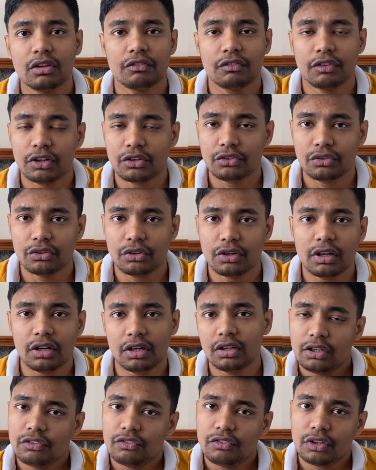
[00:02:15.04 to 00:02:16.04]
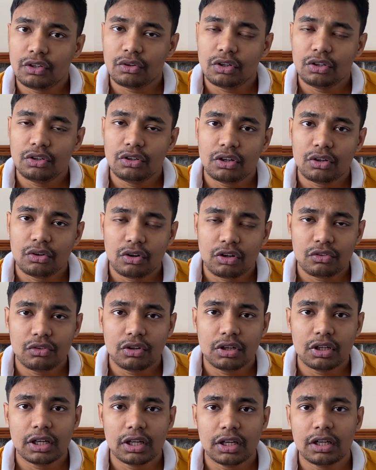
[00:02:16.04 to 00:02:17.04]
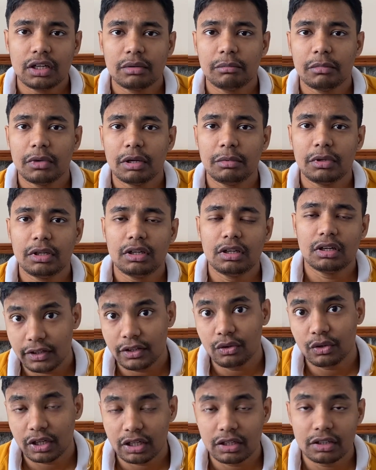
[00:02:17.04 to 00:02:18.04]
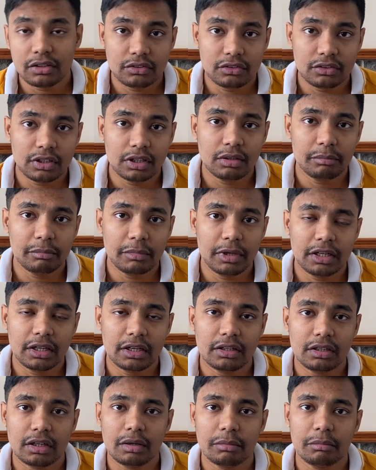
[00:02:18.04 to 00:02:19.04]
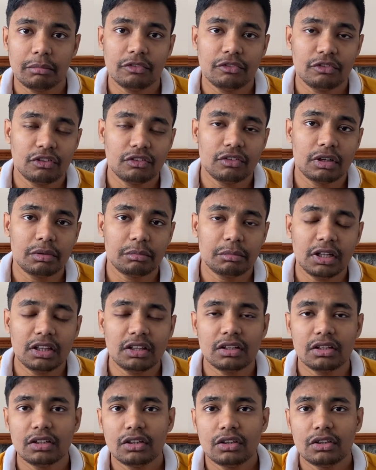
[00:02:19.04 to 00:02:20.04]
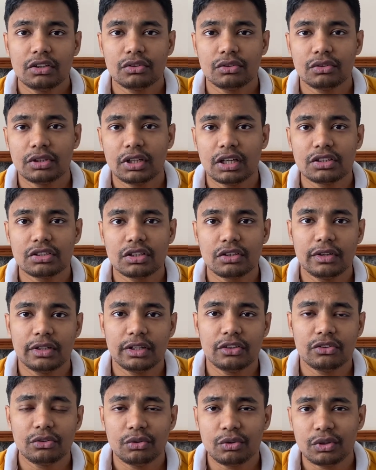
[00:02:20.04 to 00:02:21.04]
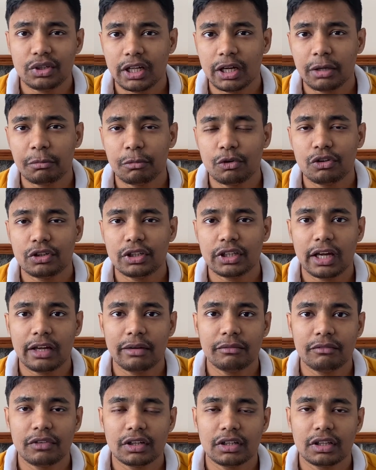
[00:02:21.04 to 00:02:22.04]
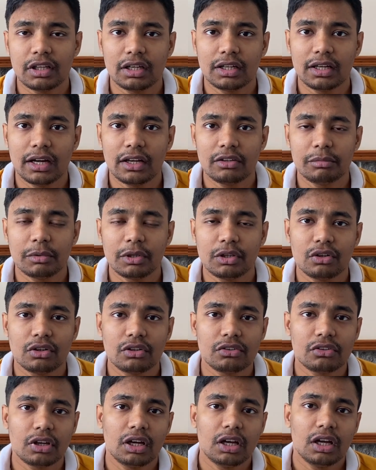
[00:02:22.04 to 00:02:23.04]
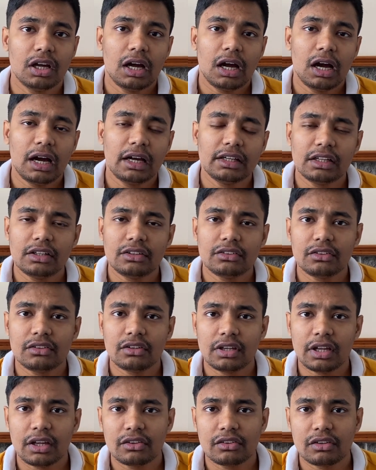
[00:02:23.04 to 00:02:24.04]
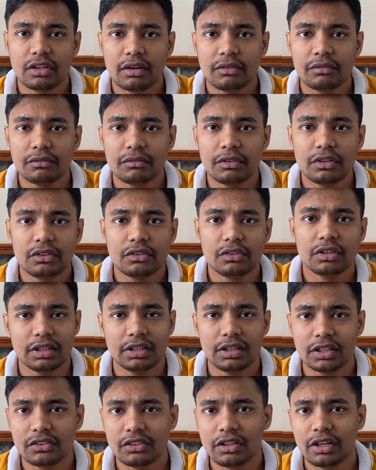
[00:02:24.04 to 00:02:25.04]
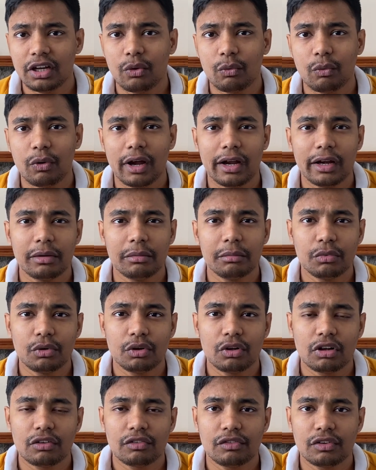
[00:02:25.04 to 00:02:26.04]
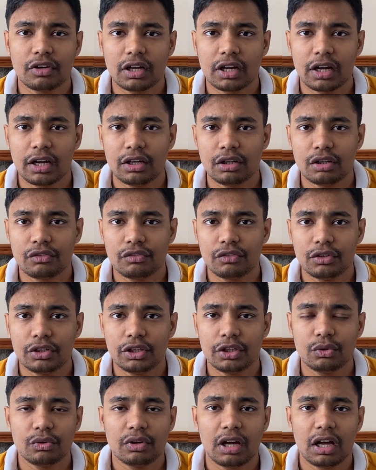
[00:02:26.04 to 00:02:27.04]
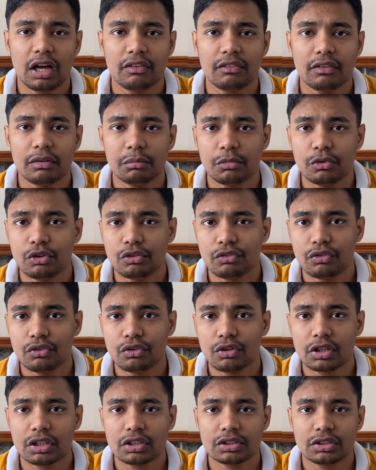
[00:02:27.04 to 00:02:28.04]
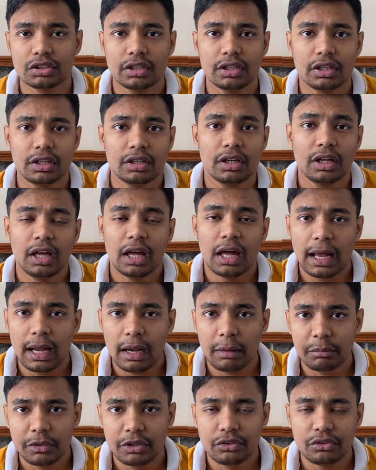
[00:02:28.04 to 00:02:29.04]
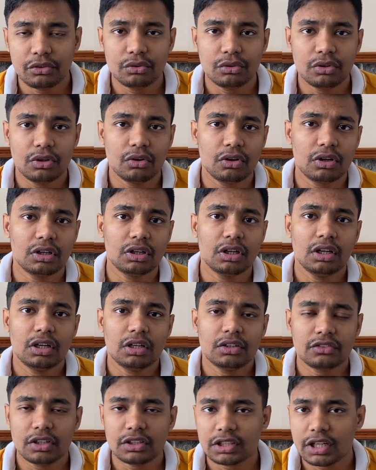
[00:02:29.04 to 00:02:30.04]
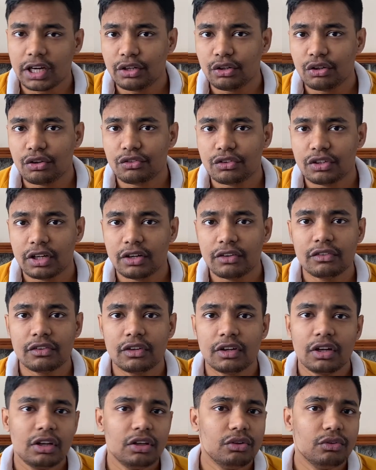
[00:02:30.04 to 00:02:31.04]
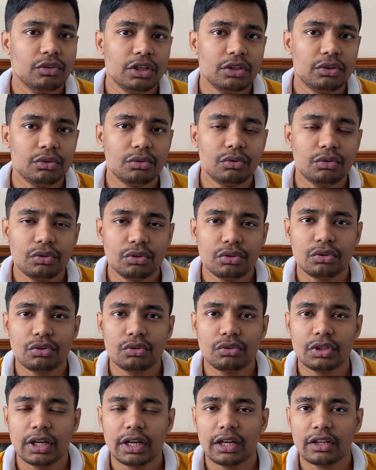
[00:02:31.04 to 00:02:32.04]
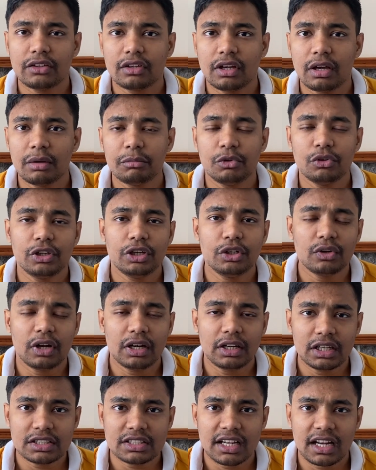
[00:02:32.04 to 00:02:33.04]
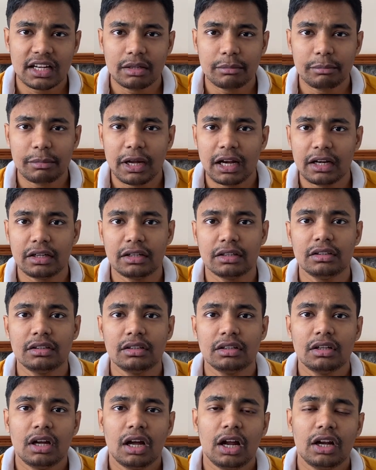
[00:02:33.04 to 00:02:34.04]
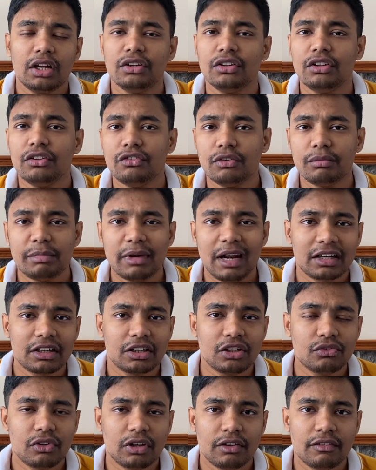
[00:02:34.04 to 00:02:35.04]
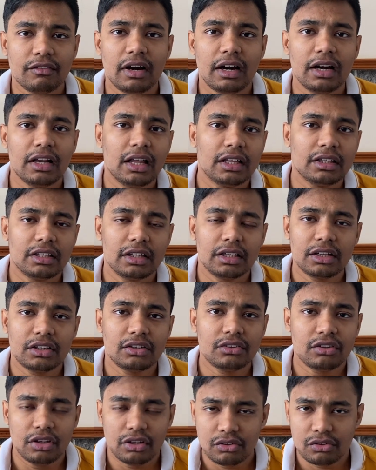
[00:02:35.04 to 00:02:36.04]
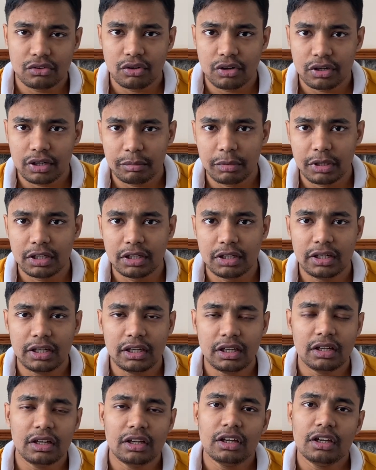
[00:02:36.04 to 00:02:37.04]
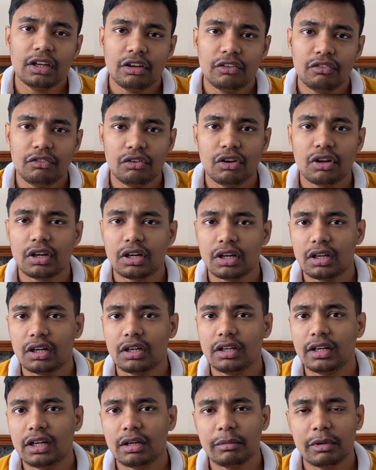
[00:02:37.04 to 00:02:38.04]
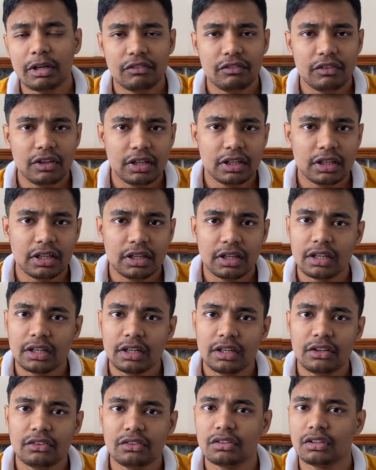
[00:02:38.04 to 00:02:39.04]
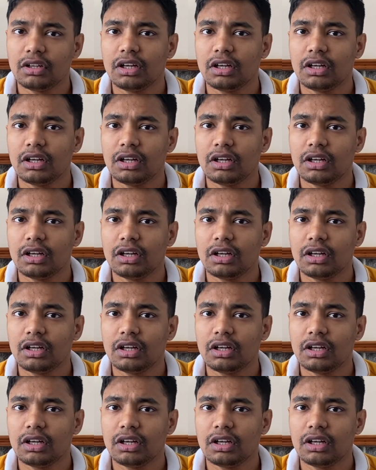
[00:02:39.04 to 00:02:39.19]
for sure. If at all you are not working, maybe you can still make it before 1 month. So that's how it is. Don't take more time for that, guys, because IELTS is an exam which doesn't require more of a kind of, you need to have a more focused in an aptitude or such kind of stuff. You need to go through the exam, you need to understand the pattern, and if you practice for a while, I think it's not a big deal. If you are a little bit weak in English,